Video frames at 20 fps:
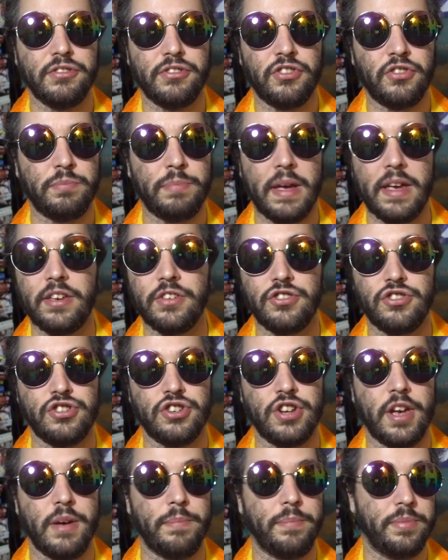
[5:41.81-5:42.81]

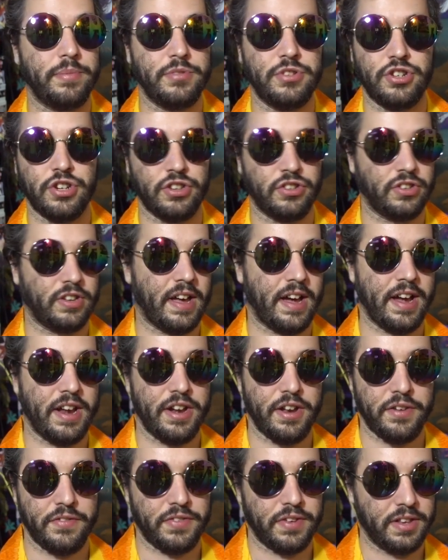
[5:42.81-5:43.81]
spaceship just
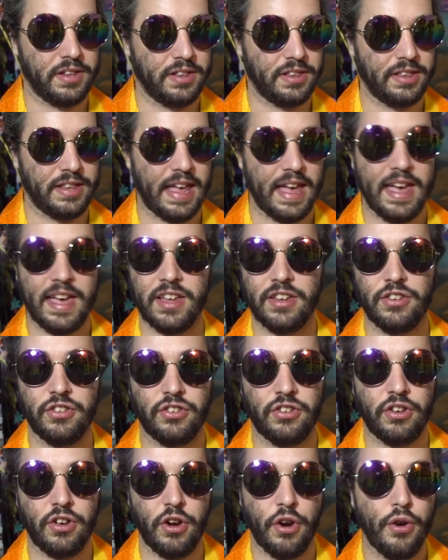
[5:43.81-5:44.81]
kind of
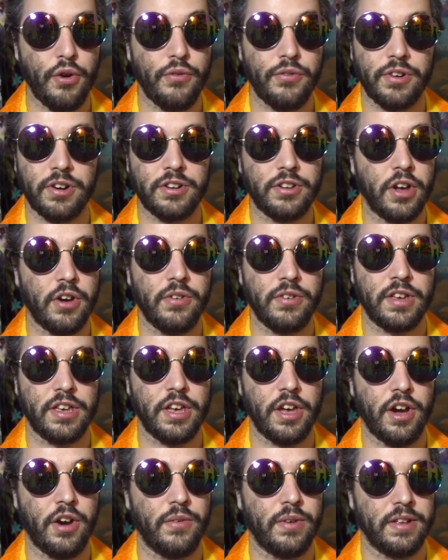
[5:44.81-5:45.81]
lands over
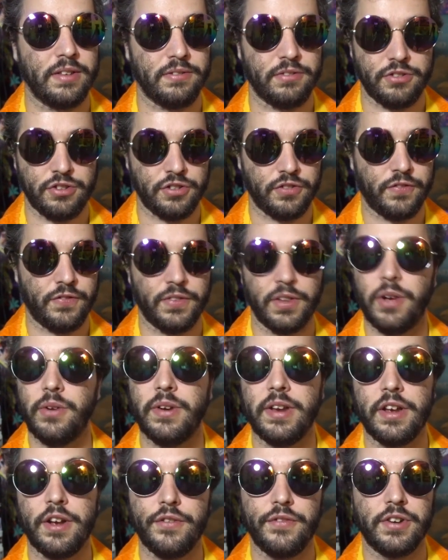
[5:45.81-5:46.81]
Tokyo. It's just
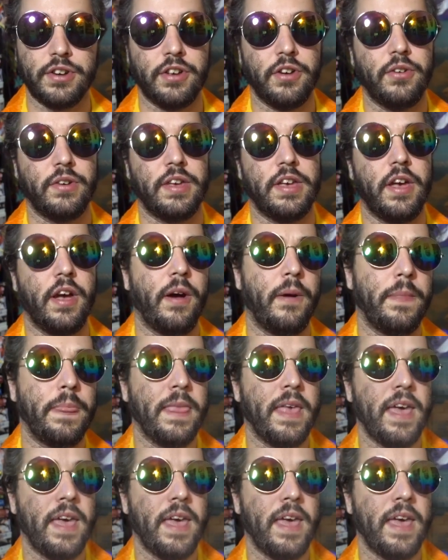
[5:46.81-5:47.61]
floating over Tokyo,